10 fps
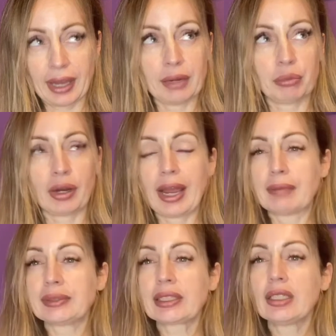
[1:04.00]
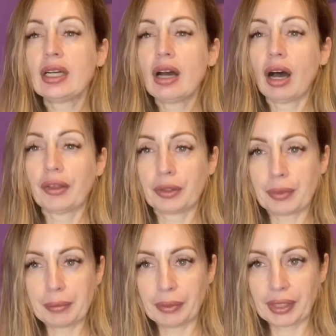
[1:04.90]
and perhaps other
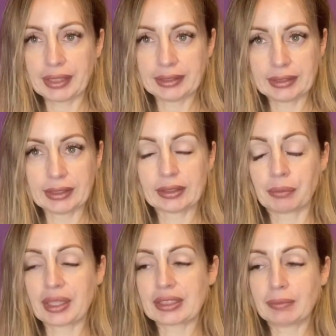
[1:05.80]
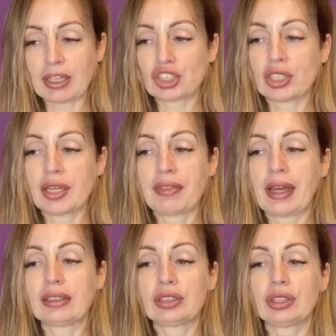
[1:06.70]
people can see something special in
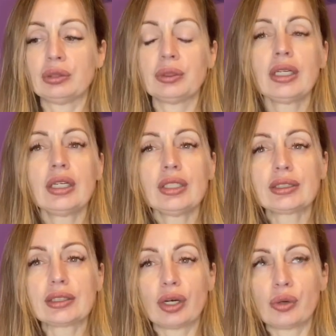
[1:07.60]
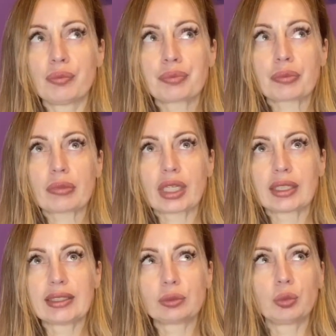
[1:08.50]
that too. So
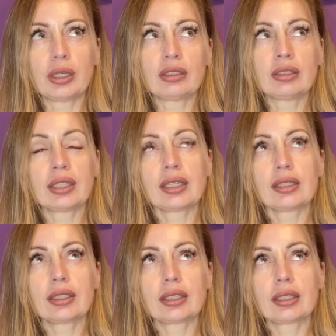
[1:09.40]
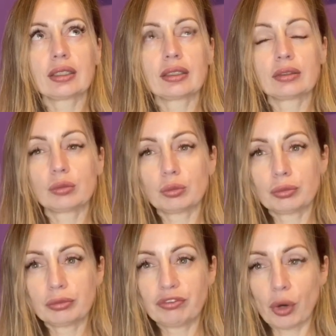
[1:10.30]
this will
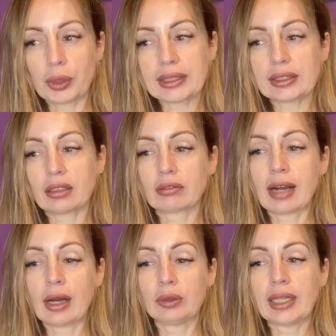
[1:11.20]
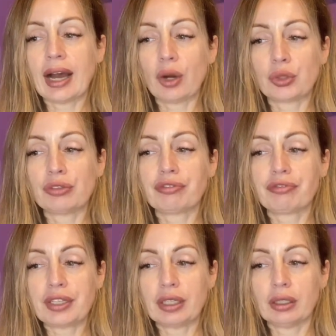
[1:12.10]
focus around how you
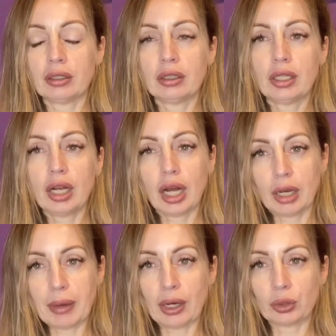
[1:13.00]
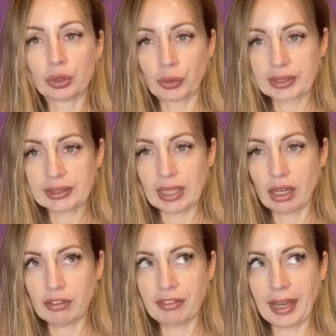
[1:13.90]
feel about
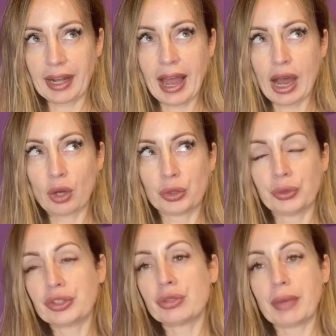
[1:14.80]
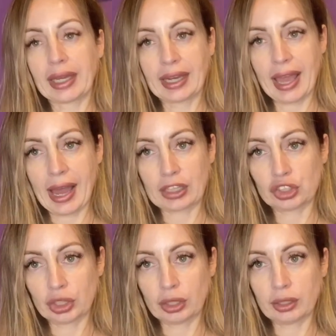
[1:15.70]
yourself and how you need to make an
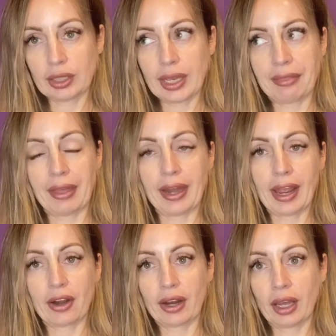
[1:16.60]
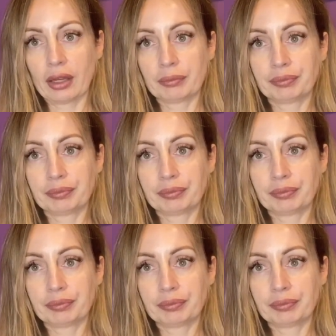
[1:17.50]
action in that area.